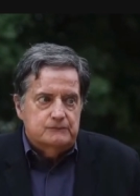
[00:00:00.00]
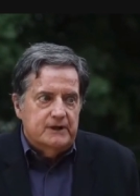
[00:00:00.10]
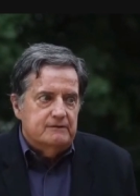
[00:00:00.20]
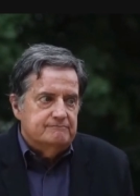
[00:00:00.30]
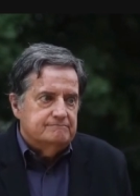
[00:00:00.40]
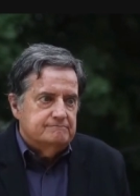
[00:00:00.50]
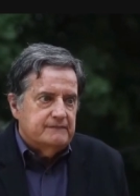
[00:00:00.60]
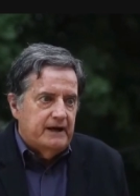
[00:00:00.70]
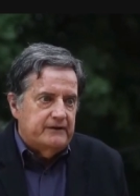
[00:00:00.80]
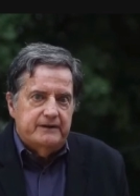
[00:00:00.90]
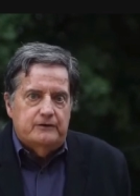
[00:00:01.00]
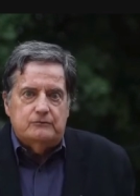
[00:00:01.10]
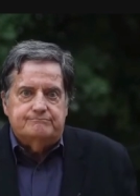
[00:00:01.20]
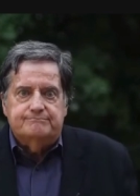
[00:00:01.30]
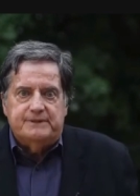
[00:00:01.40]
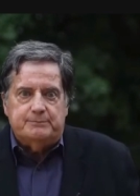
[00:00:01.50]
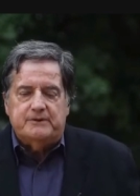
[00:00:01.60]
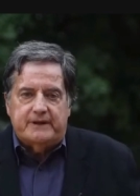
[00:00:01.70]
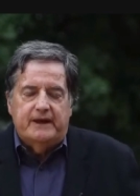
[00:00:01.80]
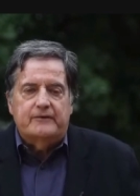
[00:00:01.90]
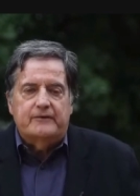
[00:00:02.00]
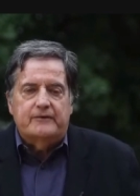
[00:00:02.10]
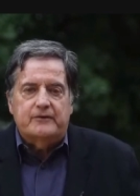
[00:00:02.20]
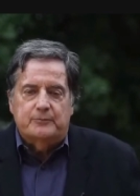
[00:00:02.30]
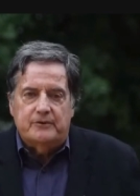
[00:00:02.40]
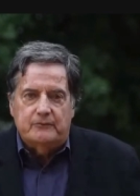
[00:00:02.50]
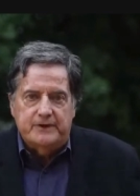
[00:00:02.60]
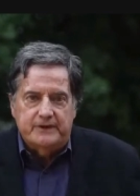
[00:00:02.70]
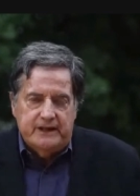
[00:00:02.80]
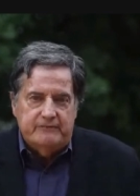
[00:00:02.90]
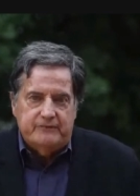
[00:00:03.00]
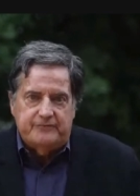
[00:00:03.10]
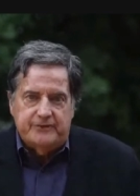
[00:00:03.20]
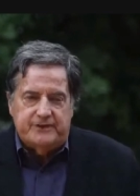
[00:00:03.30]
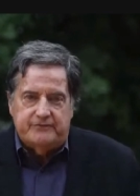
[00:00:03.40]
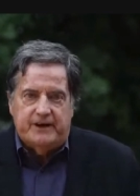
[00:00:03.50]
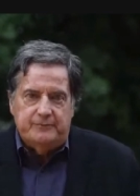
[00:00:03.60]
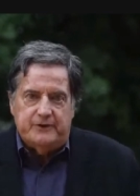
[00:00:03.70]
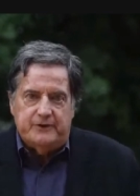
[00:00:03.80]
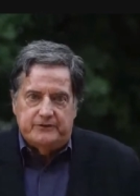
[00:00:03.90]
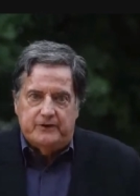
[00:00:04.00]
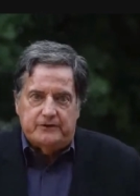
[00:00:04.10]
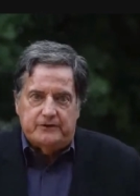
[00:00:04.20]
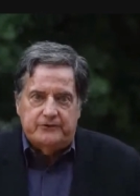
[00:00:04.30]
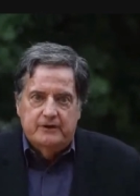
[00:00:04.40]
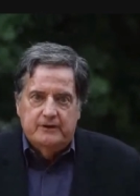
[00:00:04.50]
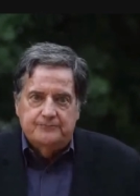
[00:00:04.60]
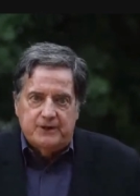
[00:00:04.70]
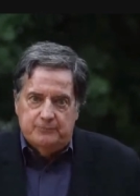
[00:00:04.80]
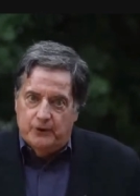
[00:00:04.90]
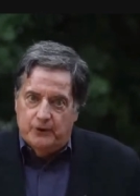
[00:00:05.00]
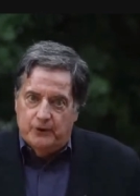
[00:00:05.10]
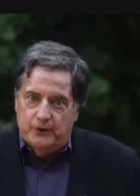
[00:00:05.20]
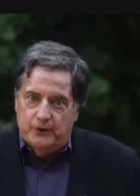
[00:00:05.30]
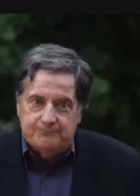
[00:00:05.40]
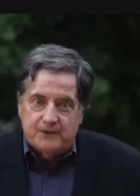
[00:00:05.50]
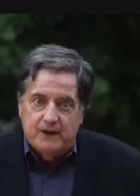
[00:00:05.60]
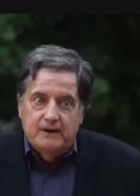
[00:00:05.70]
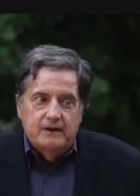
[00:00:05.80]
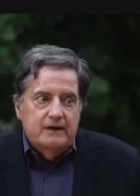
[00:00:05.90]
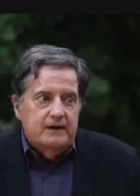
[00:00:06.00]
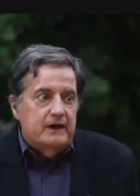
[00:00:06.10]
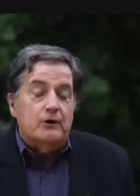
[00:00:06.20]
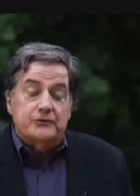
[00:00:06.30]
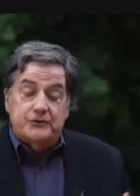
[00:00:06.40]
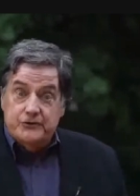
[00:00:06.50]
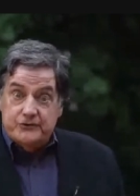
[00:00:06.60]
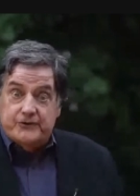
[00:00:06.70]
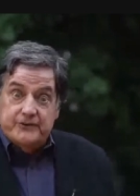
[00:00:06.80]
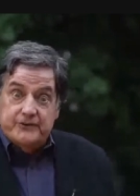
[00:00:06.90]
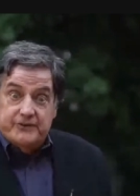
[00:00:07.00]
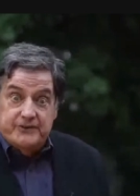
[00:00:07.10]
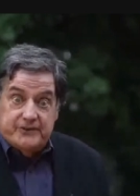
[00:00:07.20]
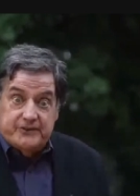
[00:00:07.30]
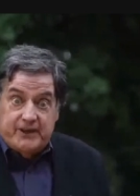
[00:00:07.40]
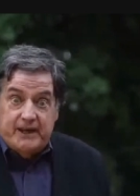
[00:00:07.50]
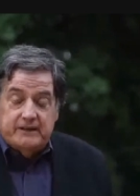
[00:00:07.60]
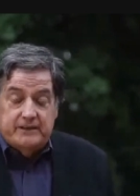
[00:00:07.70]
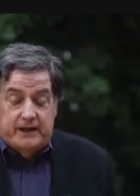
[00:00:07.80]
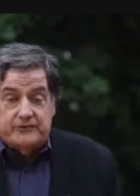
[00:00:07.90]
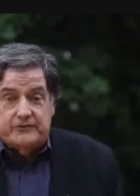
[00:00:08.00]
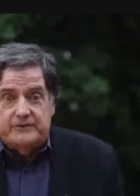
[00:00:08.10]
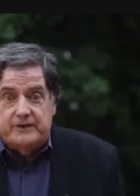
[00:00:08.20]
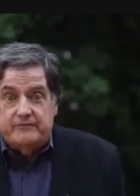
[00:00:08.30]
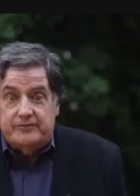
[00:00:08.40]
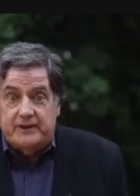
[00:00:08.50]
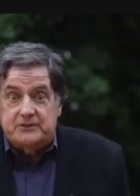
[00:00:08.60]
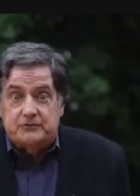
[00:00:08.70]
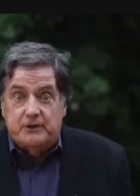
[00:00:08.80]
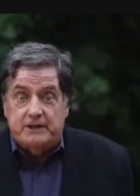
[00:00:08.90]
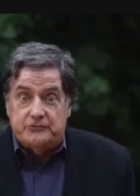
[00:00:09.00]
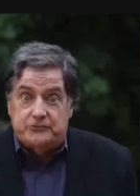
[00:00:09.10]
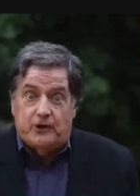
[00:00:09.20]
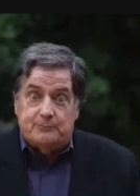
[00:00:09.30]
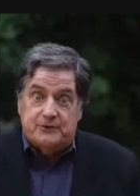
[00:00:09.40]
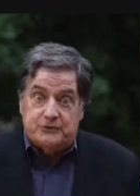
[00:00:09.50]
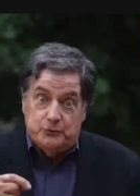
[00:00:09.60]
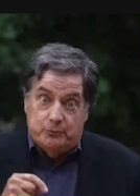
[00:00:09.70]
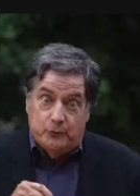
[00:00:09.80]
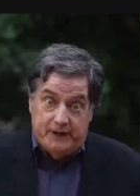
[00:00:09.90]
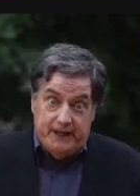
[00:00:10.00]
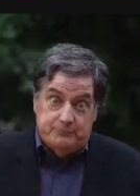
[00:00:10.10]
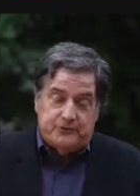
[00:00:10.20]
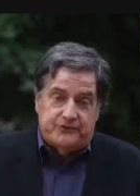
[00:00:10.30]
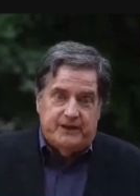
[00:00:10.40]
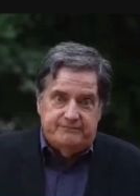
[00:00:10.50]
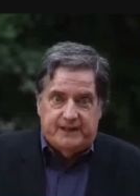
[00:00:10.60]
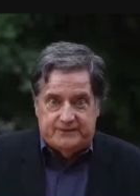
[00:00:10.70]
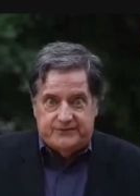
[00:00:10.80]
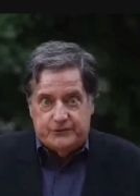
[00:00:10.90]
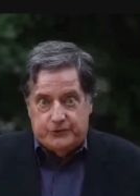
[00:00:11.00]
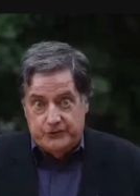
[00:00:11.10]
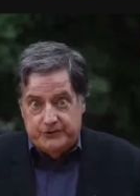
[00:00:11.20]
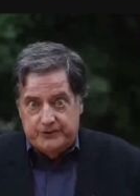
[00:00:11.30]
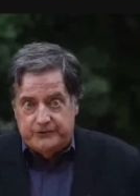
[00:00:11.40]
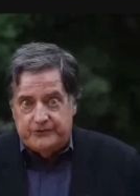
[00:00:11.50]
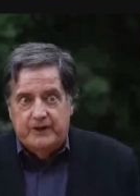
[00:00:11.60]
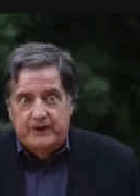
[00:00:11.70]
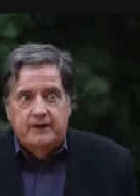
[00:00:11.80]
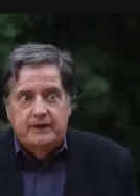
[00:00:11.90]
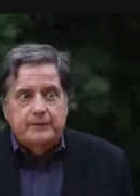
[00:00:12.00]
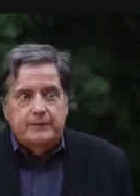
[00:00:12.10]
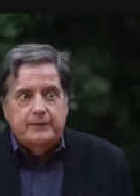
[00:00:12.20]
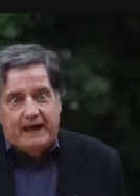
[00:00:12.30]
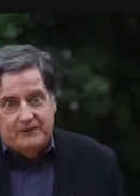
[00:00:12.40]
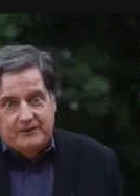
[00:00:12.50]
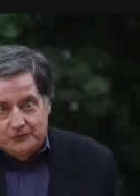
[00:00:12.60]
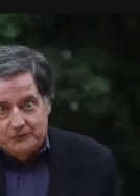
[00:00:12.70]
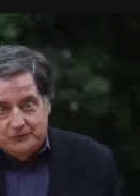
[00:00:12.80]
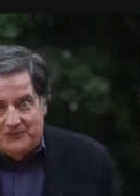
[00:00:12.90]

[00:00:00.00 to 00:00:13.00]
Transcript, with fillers: Well, how do you hold people accountable when you gave them $55 million in bonuses? Now, on Tuesday, Statistics Canada announced that the inflation rate has dropped to 2.8%. That's the good news. The bad news